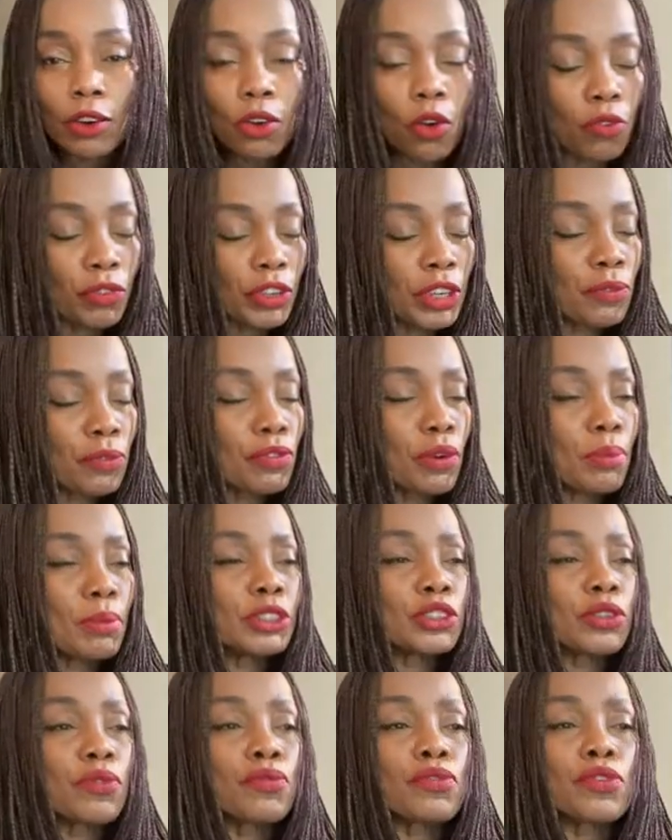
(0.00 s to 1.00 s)
COVID
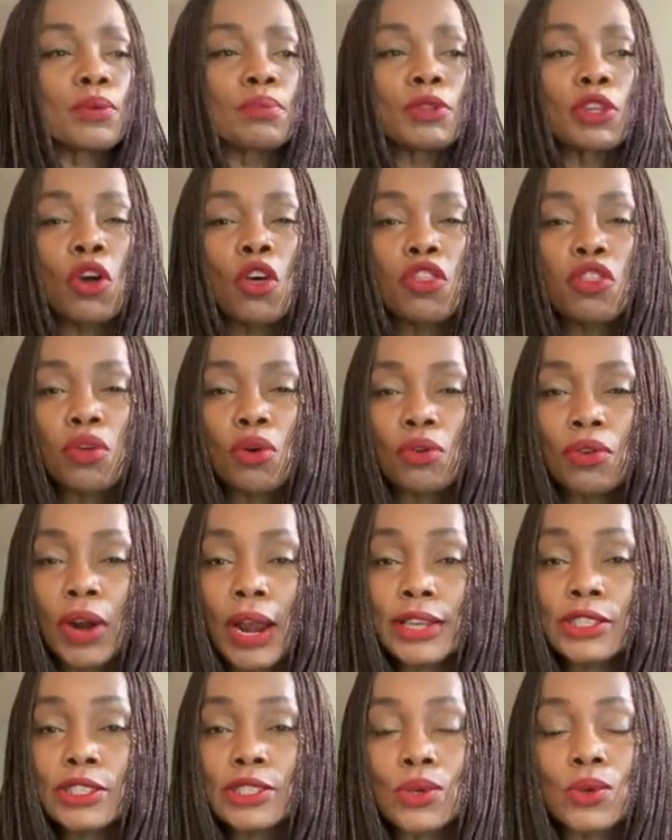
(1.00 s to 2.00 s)
information from the
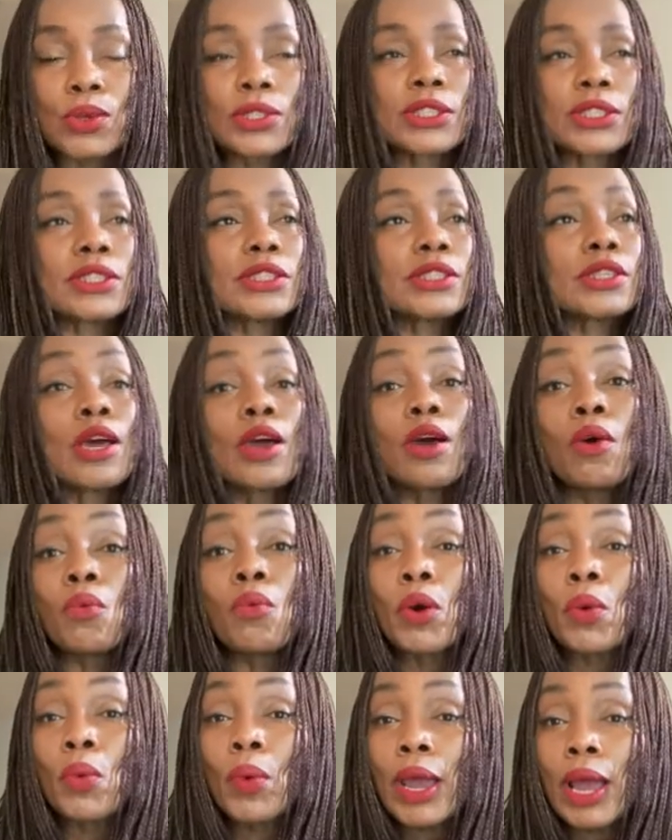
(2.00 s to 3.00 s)
authorized sources.
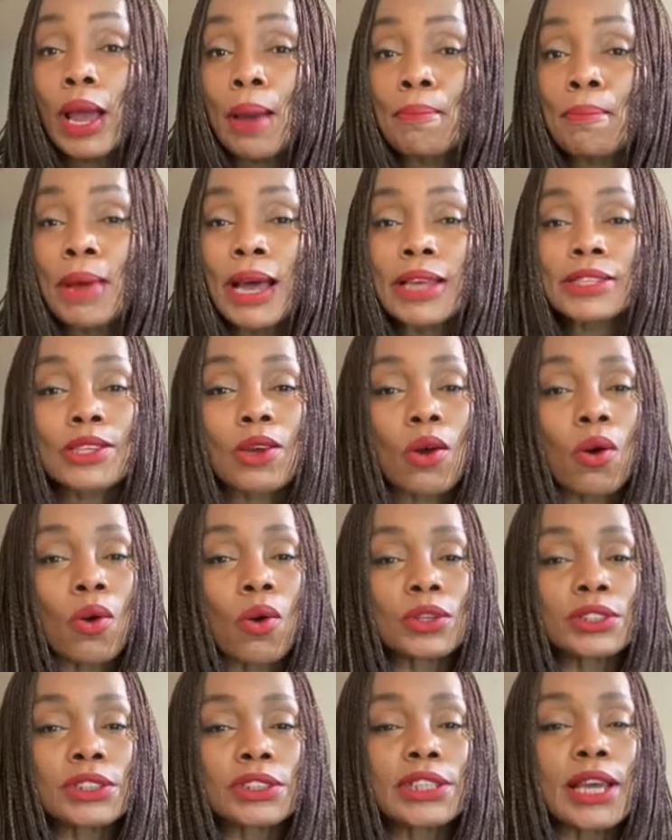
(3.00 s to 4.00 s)
We wear a mask
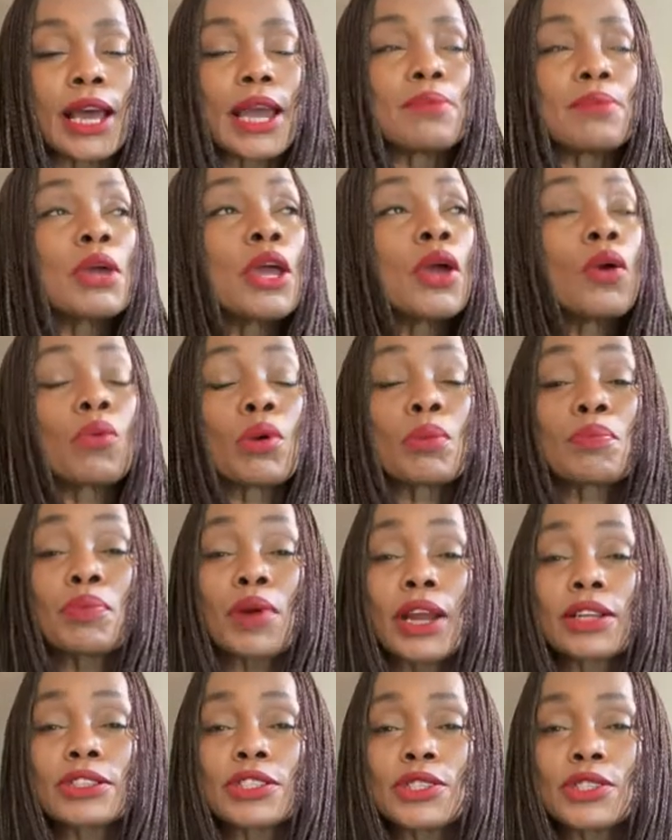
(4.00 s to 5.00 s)
all the time. We
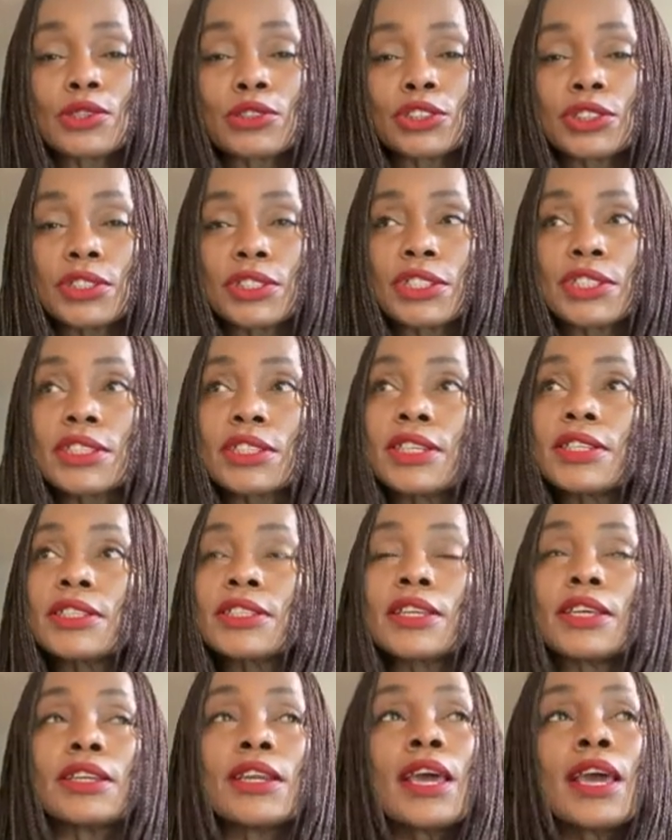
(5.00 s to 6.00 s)
practice social
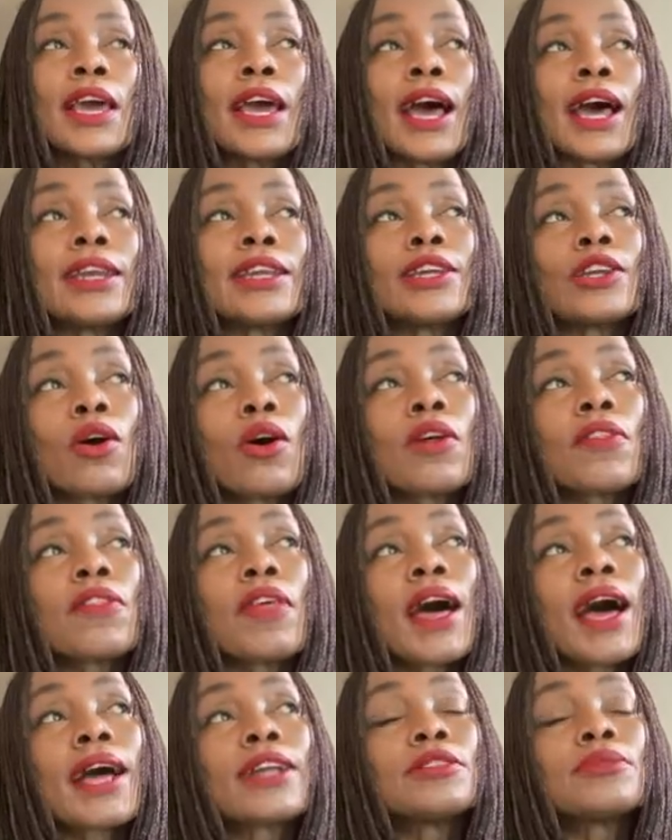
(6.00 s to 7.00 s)
distancing. And in all
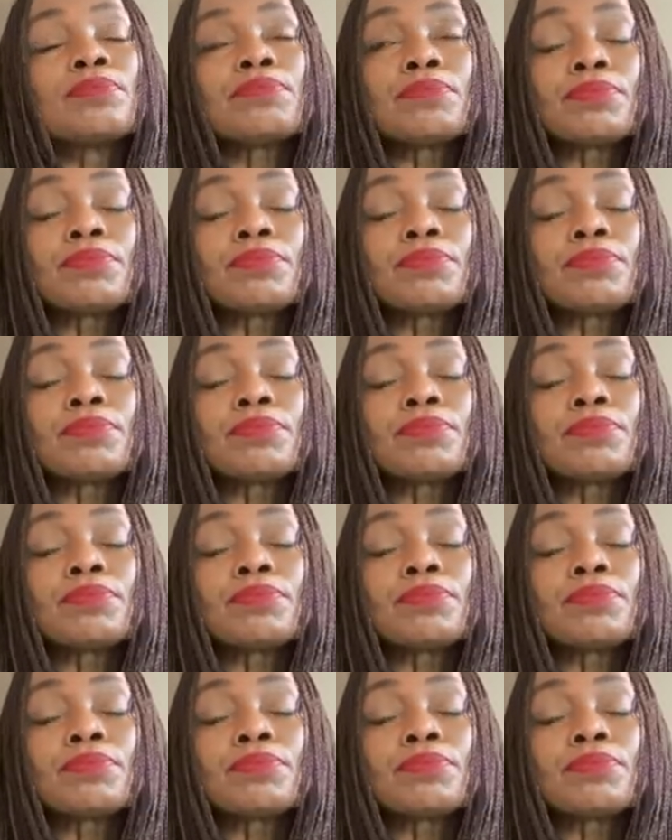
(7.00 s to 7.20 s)
that,